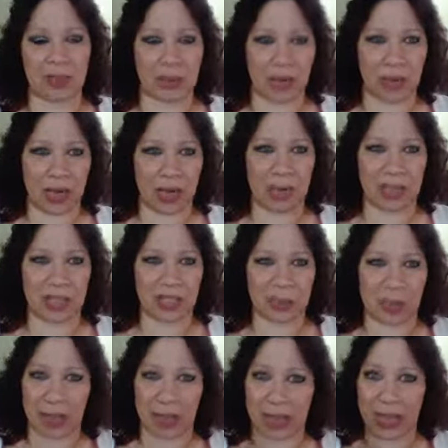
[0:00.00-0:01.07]
time. Like when I'm on the
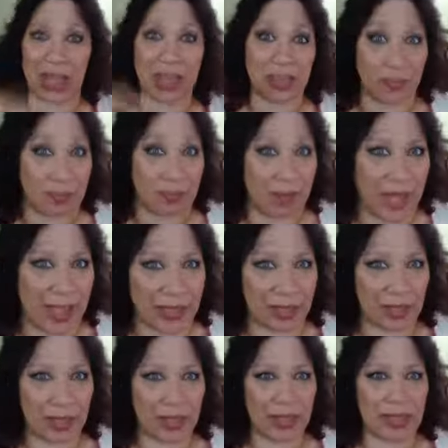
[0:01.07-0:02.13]
spot, I kind of
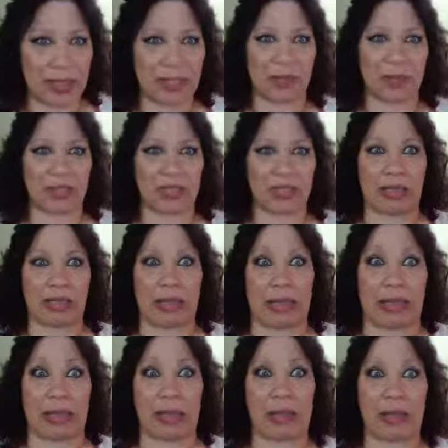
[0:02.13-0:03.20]
blank. It's almost like,
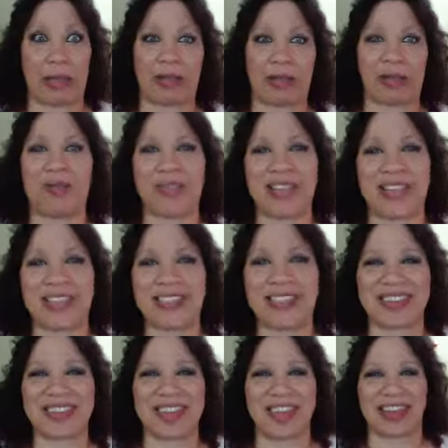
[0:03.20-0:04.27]
almost like
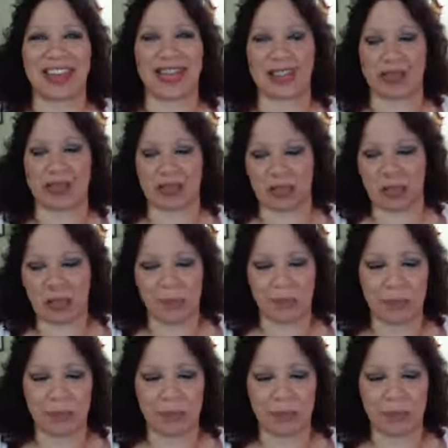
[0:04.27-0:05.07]
during the headlights.